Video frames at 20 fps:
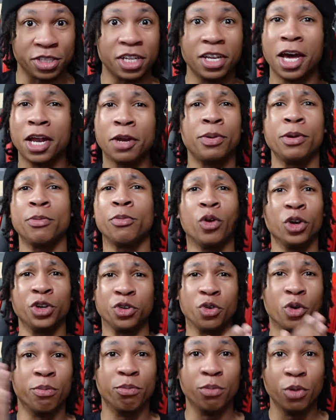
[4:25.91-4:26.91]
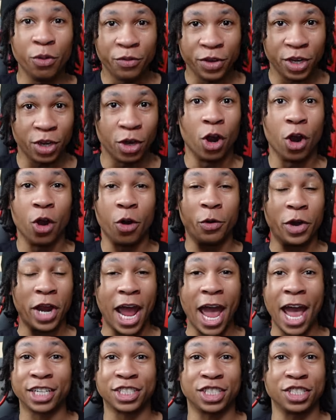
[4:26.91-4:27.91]
A lot of people are doing movie
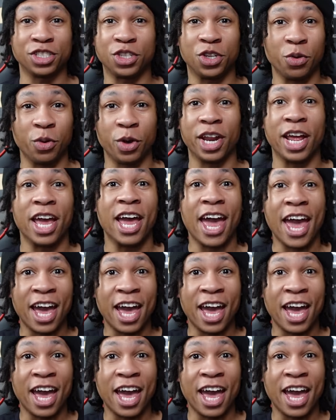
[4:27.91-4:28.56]
reactions to it